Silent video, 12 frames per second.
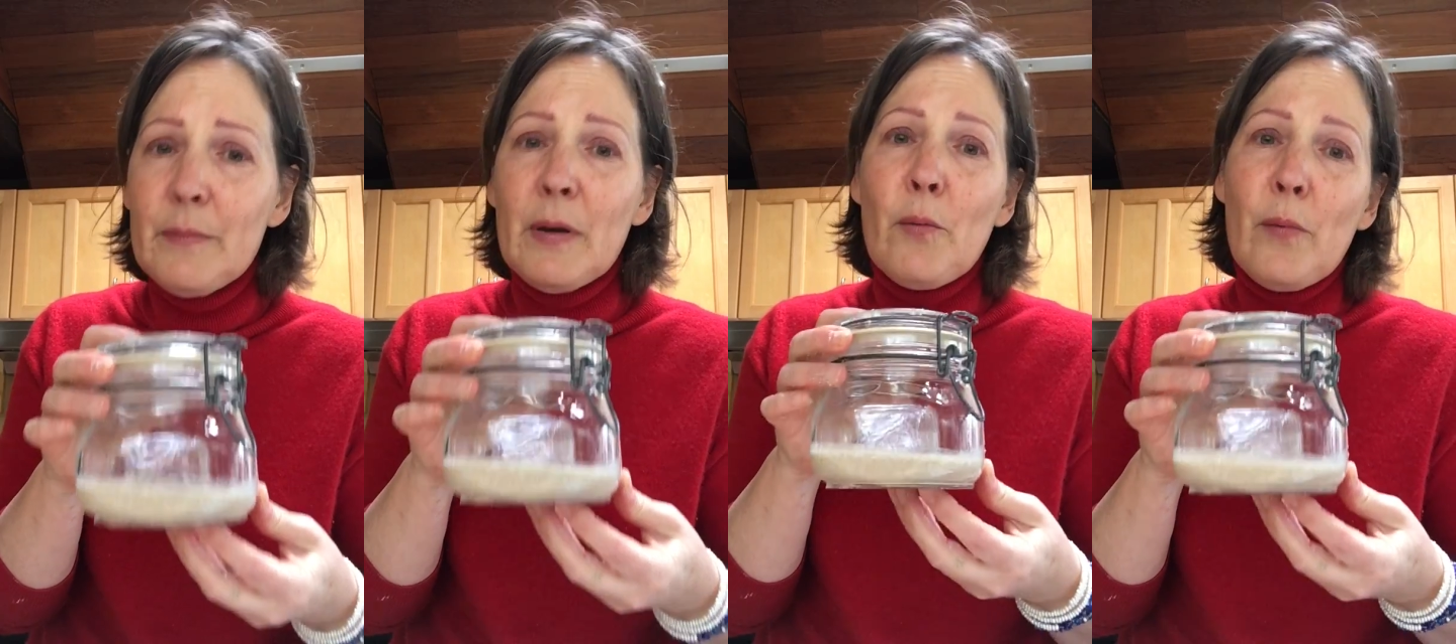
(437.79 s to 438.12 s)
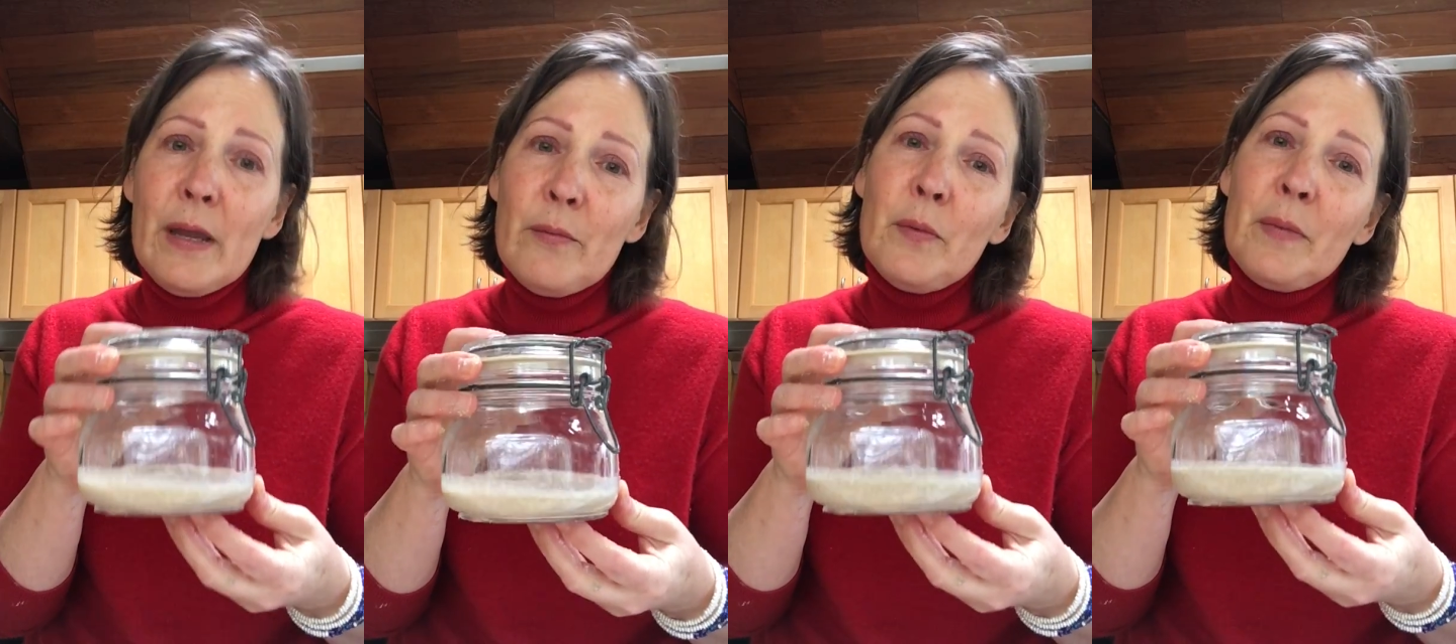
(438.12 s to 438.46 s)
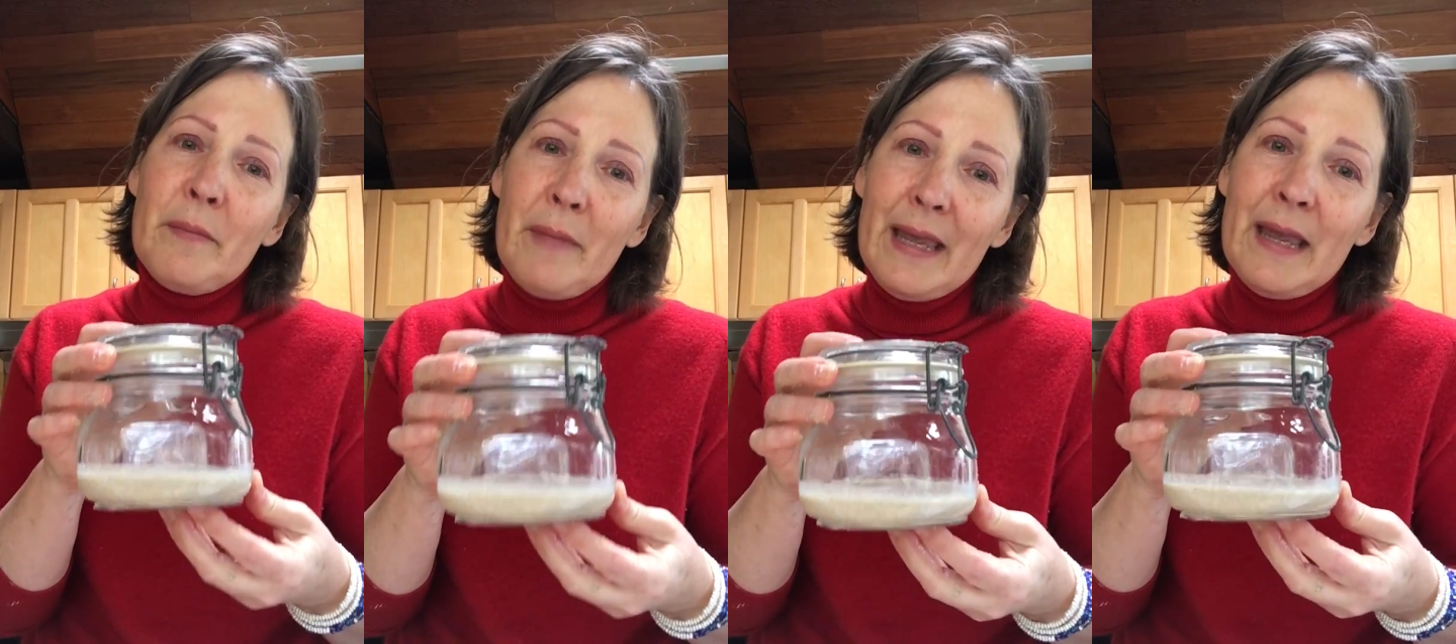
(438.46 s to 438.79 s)
but we will be
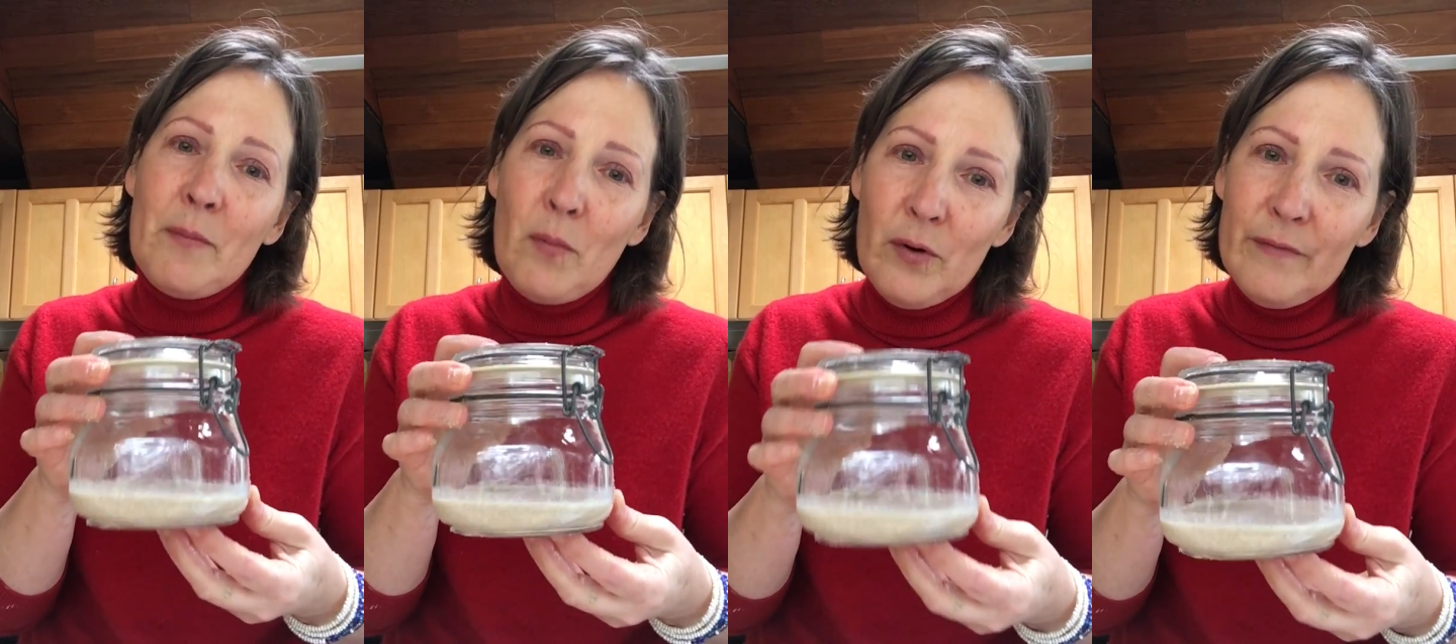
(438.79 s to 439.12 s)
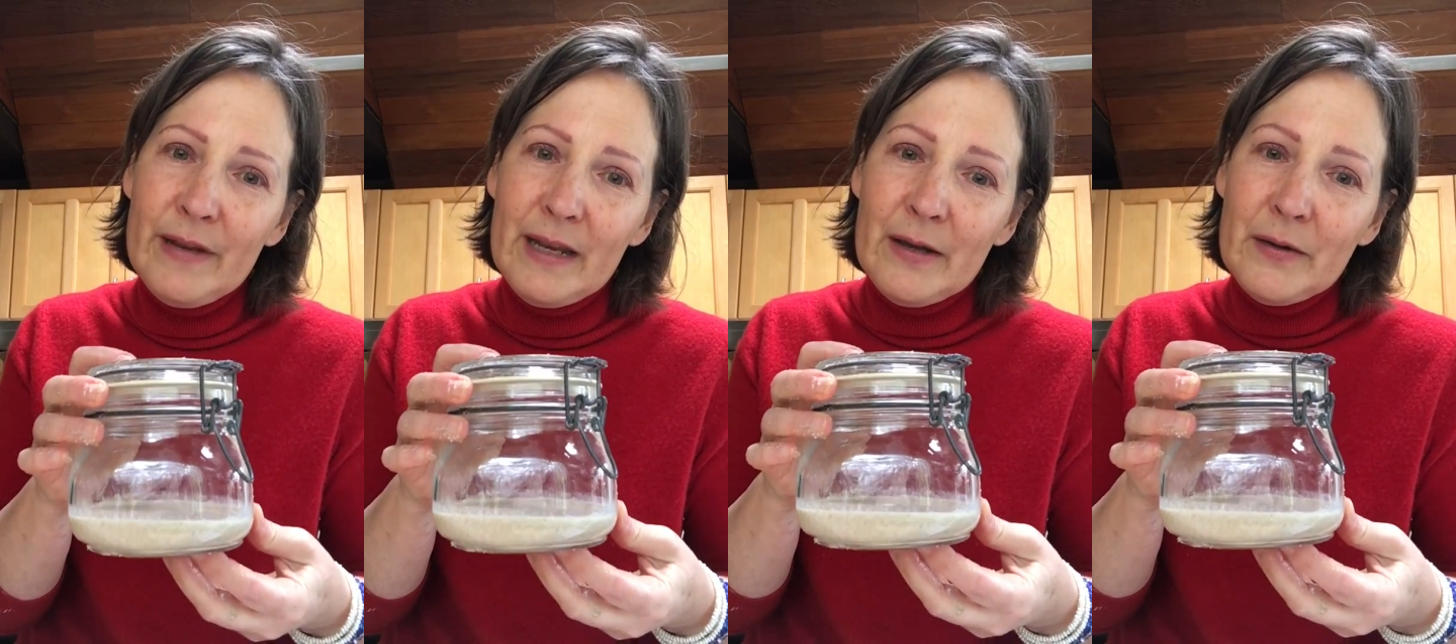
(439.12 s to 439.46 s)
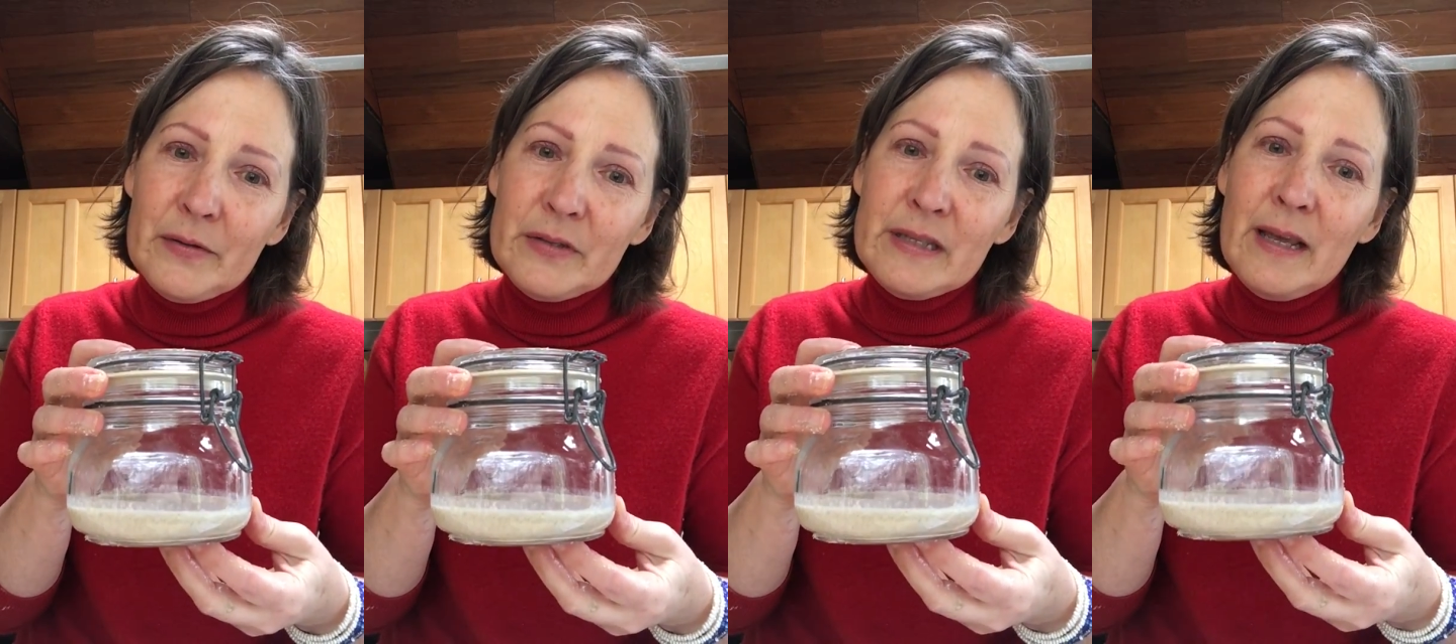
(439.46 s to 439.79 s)
making more
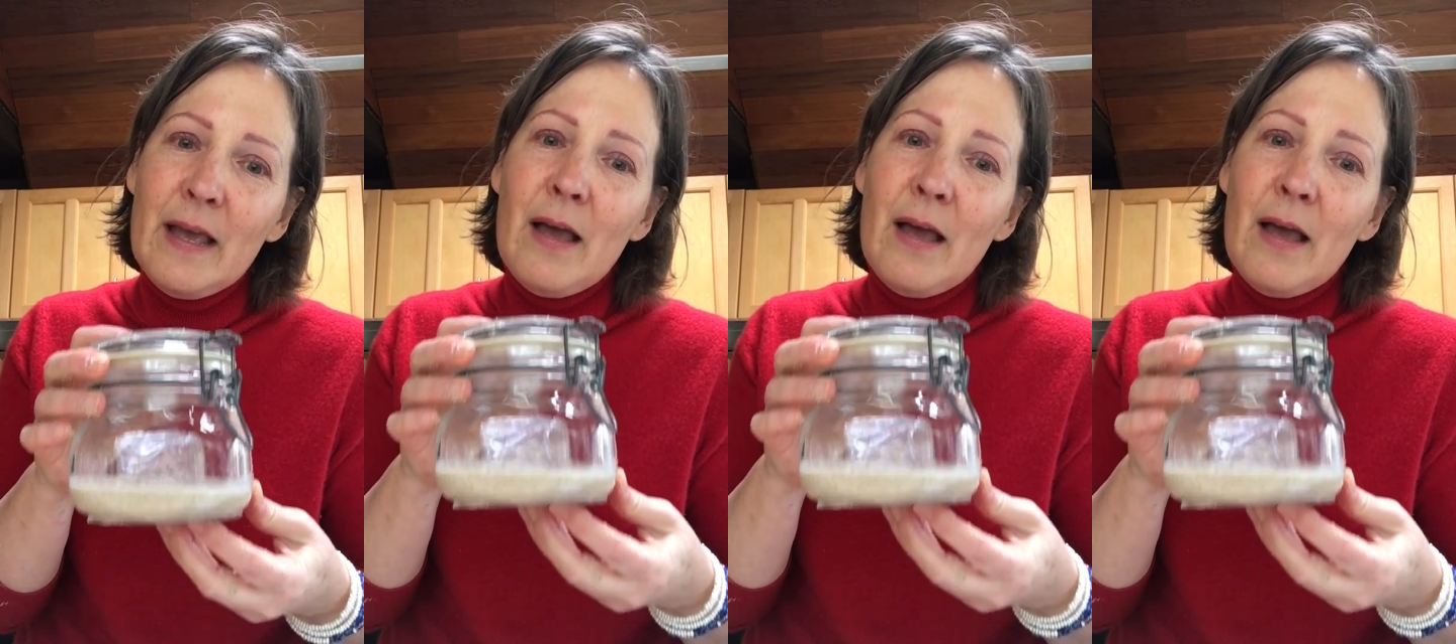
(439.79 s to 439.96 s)
videos